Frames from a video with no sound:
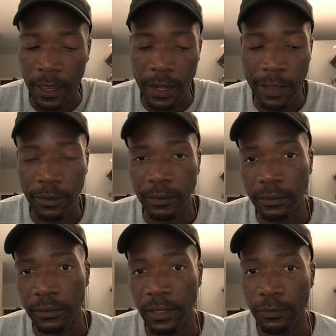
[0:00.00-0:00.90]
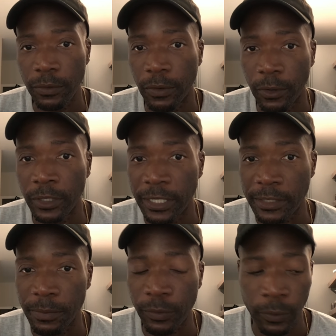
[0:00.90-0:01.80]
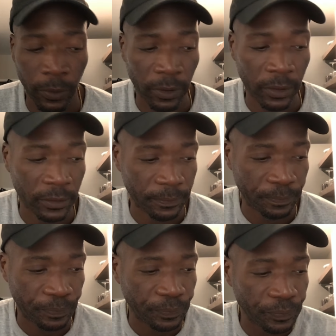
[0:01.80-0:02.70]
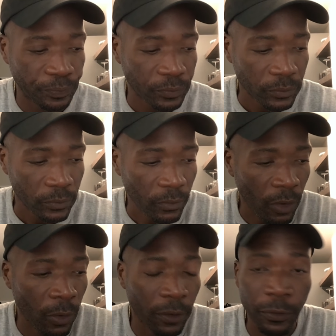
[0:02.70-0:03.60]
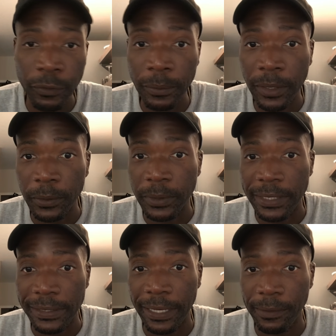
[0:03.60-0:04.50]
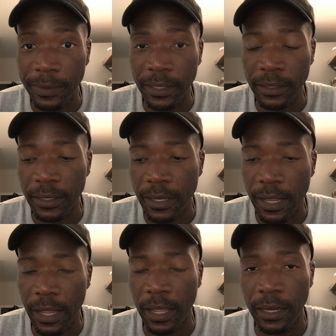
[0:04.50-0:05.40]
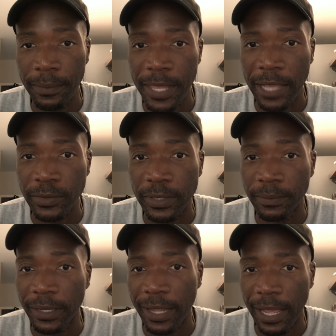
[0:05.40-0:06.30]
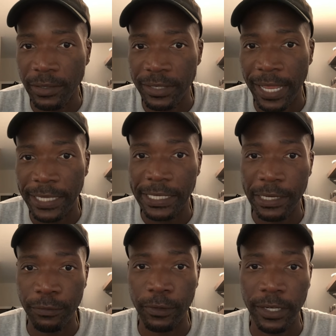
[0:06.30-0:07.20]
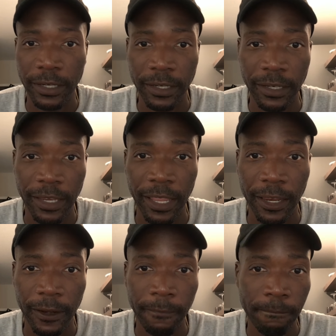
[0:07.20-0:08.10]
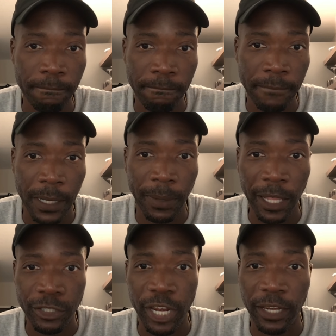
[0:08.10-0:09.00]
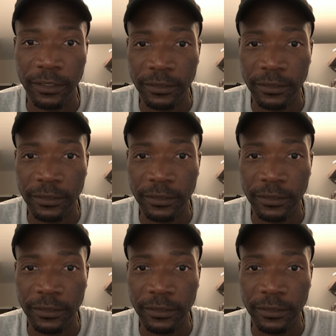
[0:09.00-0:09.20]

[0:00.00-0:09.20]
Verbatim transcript: Now, if you heard of this before, or if you're familiar with this statement, Uh, let me ask you something. How is that different than a blockchain?